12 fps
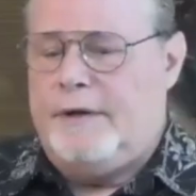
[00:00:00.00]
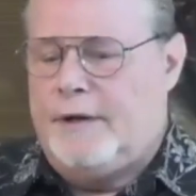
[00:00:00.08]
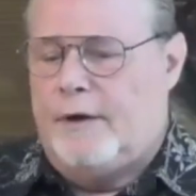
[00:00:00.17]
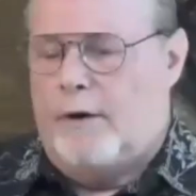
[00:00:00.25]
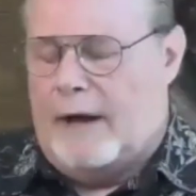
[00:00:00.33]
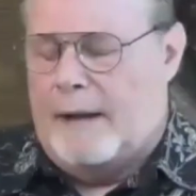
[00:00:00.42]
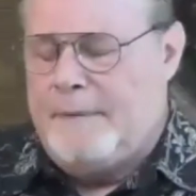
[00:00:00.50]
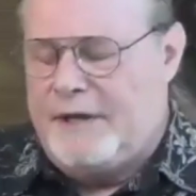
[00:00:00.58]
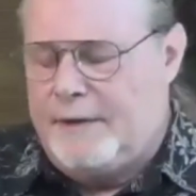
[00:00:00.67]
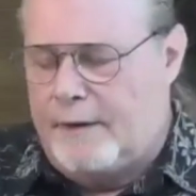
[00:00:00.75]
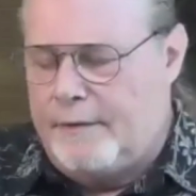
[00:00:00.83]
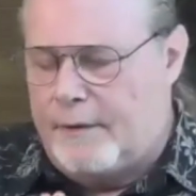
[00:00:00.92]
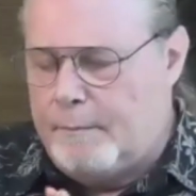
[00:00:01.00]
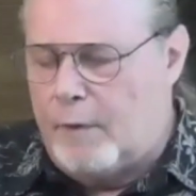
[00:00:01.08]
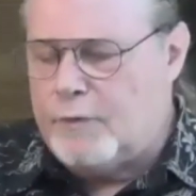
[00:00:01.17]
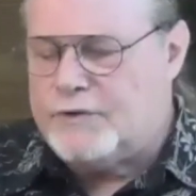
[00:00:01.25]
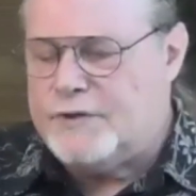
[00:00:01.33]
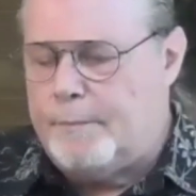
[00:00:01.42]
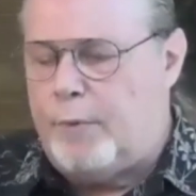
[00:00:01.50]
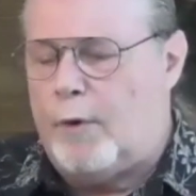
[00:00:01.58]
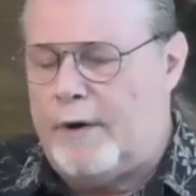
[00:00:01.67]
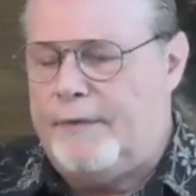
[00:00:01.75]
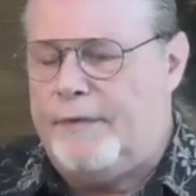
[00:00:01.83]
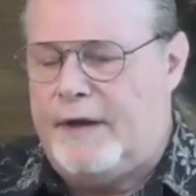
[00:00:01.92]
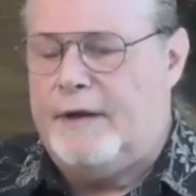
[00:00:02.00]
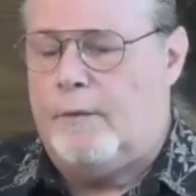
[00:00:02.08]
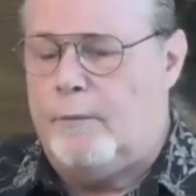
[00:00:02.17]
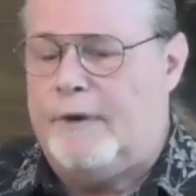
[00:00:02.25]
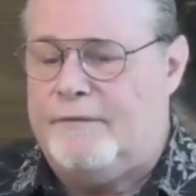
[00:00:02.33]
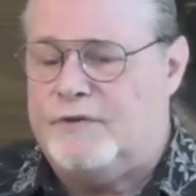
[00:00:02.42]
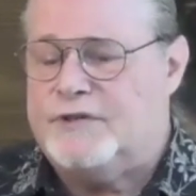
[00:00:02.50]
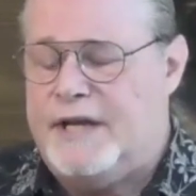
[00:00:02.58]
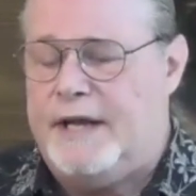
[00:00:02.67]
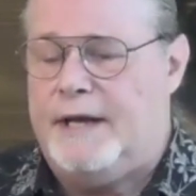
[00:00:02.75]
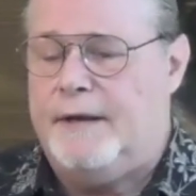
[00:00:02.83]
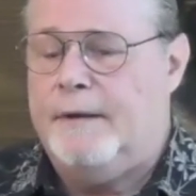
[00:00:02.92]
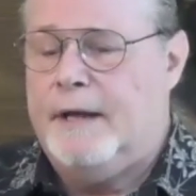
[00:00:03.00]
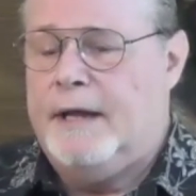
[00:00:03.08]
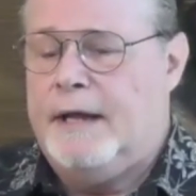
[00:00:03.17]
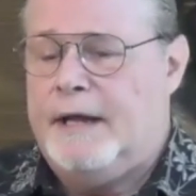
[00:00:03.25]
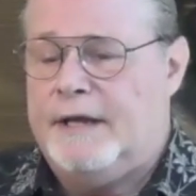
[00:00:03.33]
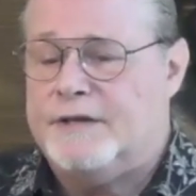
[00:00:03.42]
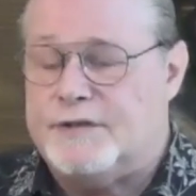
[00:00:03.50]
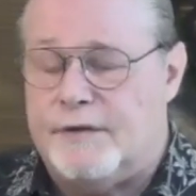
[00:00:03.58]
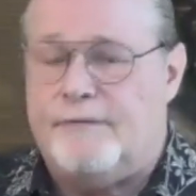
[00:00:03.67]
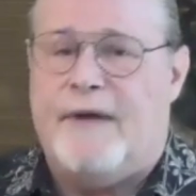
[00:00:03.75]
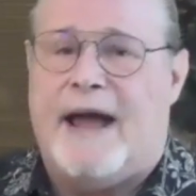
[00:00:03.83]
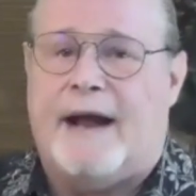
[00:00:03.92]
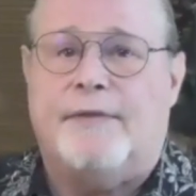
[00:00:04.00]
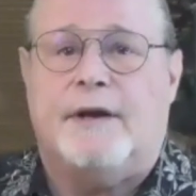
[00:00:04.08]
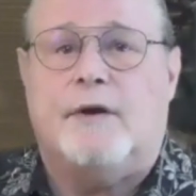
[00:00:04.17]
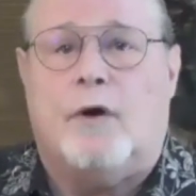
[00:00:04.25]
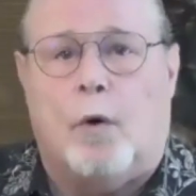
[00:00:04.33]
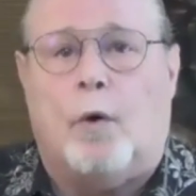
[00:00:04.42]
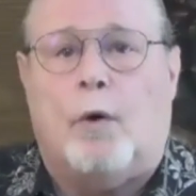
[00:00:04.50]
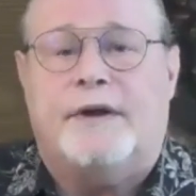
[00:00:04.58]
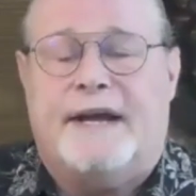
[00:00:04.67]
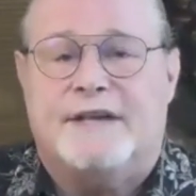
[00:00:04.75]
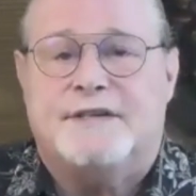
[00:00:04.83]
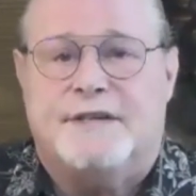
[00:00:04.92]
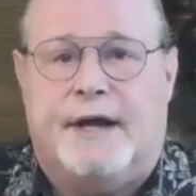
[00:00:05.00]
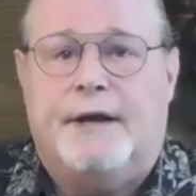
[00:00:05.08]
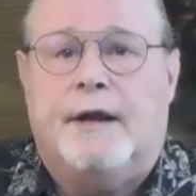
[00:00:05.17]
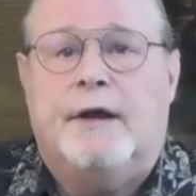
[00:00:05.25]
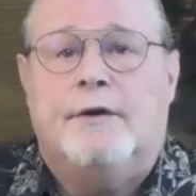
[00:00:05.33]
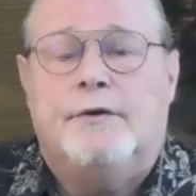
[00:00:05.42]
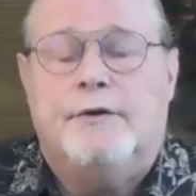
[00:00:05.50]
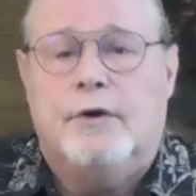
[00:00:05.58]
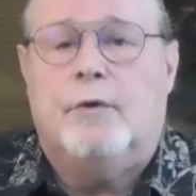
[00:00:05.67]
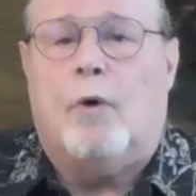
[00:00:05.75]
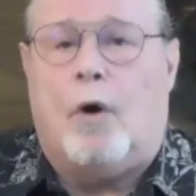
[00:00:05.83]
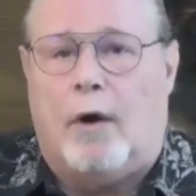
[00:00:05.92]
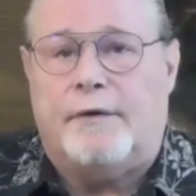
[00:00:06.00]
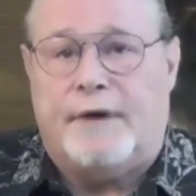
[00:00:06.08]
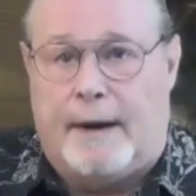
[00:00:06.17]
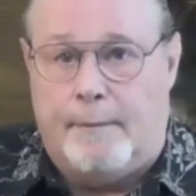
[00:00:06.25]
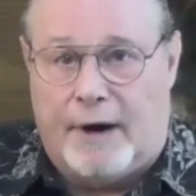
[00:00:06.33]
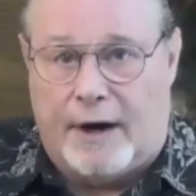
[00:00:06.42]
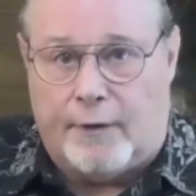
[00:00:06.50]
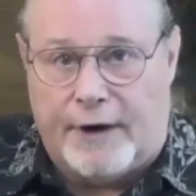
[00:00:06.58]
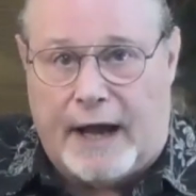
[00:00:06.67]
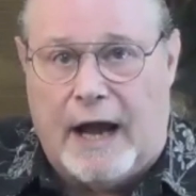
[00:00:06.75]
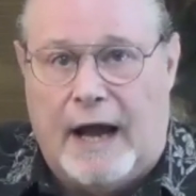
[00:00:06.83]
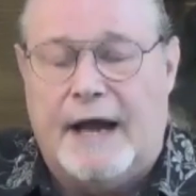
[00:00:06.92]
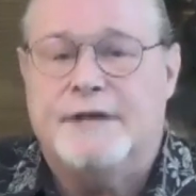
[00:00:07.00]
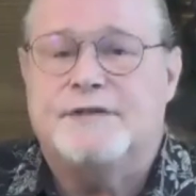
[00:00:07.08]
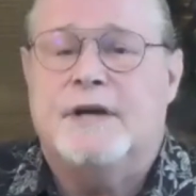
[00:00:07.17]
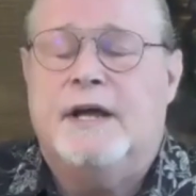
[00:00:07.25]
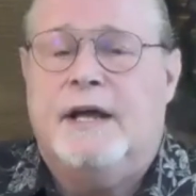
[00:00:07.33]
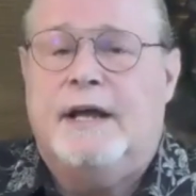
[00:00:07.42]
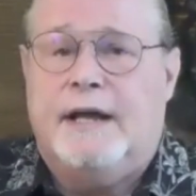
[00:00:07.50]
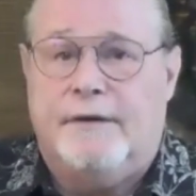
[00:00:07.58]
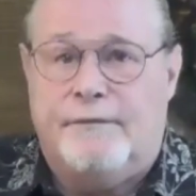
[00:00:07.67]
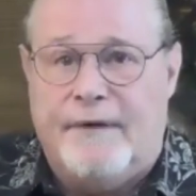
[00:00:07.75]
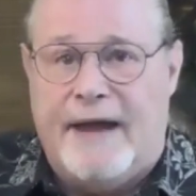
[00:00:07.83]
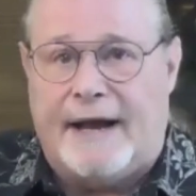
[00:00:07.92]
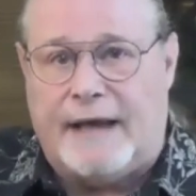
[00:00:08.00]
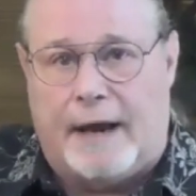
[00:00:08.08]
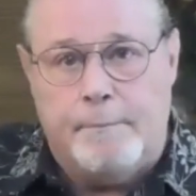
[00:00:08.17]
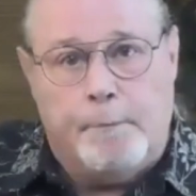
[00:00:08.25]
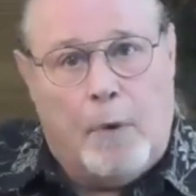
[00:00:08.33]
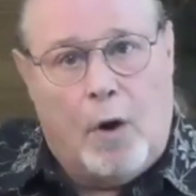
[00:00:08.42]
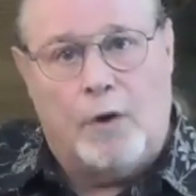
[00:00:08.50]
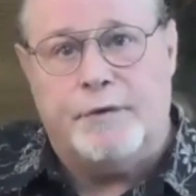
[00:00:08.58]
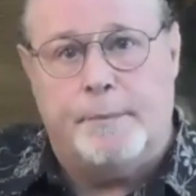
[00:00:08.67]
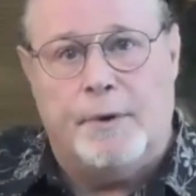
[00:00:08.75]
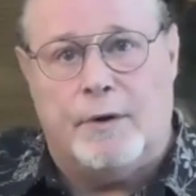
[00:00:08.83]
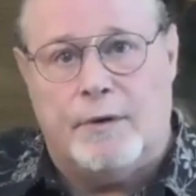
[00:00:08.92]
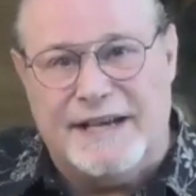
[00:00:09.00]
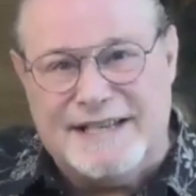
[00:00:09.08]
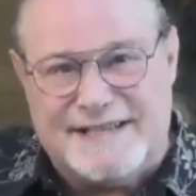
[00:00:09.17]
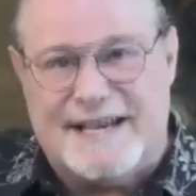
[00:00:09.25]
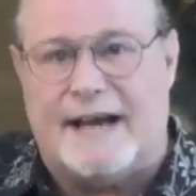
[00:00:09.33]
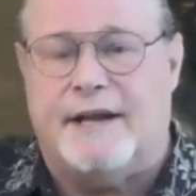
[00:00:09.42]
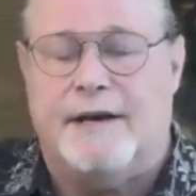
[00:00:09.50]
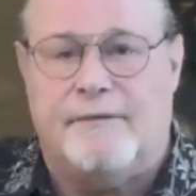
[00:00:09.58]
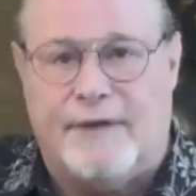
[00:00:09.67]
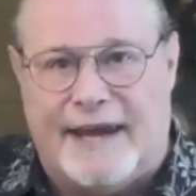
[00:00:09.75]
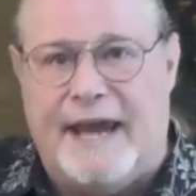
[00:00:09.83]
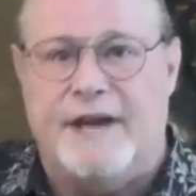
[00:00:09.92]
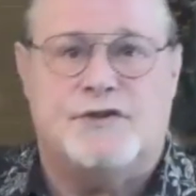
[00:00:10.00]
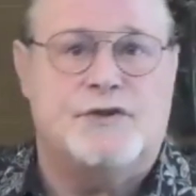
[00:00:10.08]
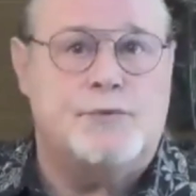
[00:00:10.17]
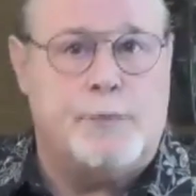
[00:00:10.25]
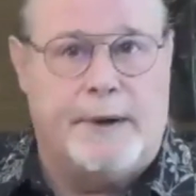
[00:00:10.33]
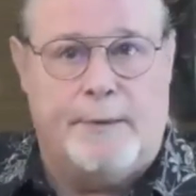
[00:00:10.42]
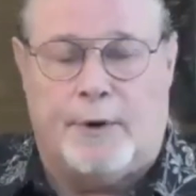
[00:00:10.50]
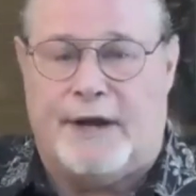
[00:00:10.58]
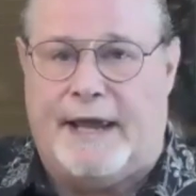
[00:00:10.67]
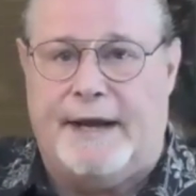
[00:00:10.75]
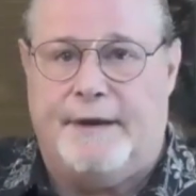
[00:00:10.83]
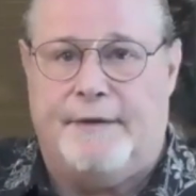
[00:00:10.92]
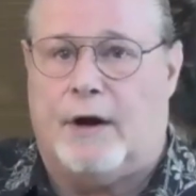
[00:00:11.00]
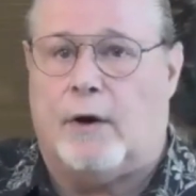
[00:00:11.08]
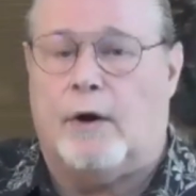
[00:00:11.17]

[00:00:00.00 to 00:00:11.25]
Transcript: know, I mean, the, the most important thing that we've seen is the fact that gold has hit new all-time record highs. In fact, on multiple consecutive occasions, we were getting there.